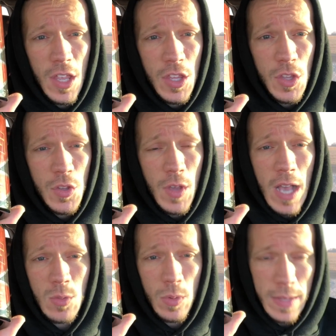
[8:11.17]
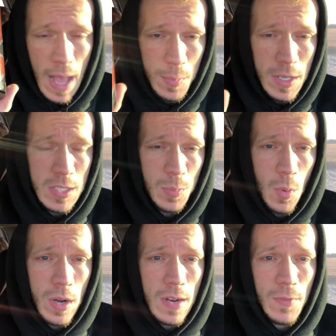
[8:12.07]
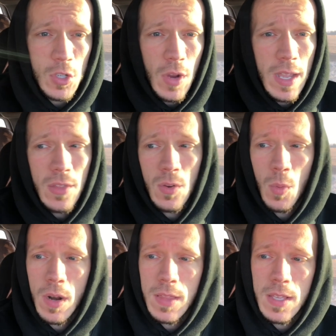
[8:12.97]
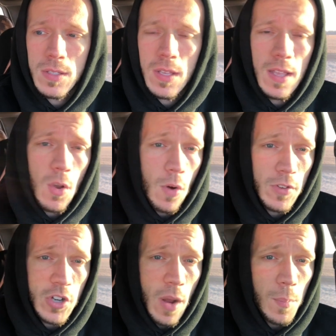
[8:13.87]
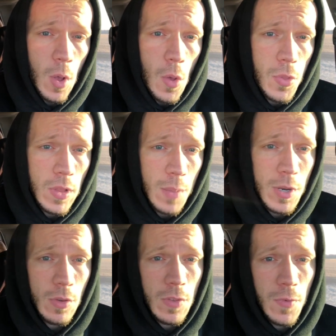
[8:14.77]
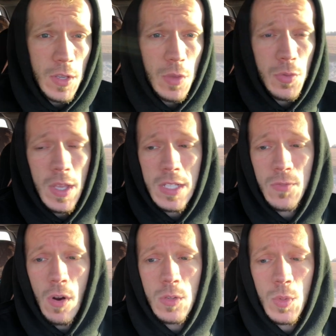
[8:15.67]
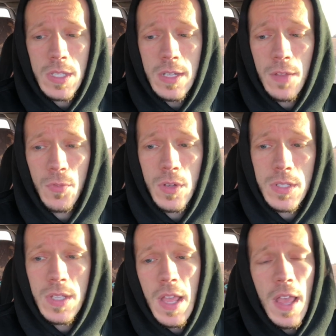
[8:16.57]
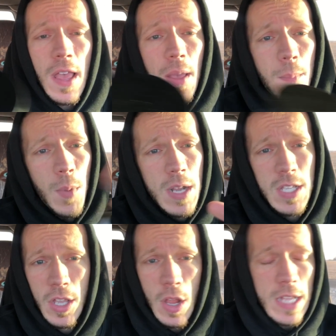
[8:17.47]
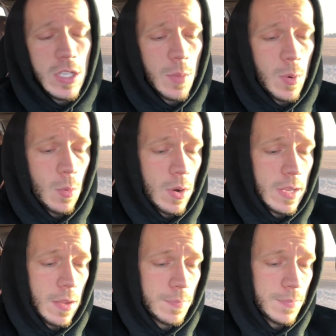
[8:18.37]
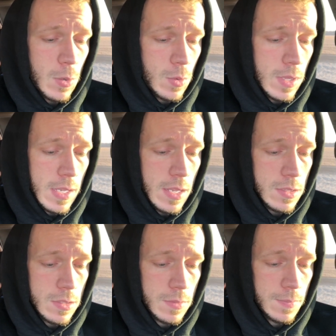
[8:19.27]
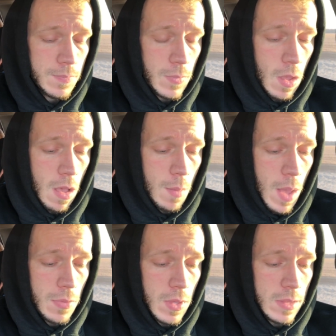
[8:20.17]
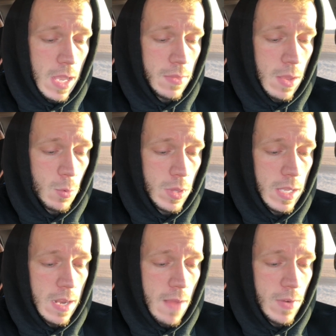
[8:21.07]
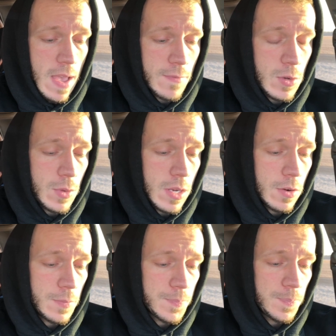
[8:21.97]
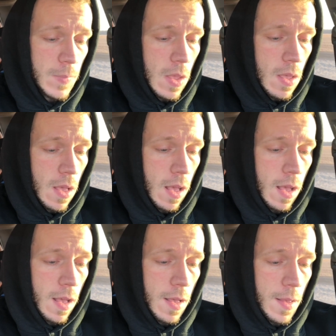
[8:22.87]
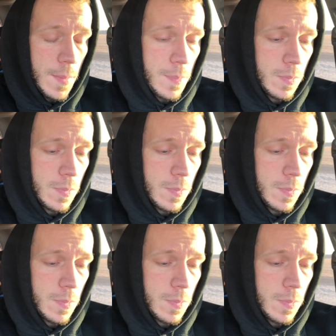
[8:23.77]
you guys will not be disappointed if you try either one of these, or if you try them both. Let me know what the fuck you think as far as what's the difference. But it's a good pre-workout. It really is. I think they really hit every avenue here. Yeah.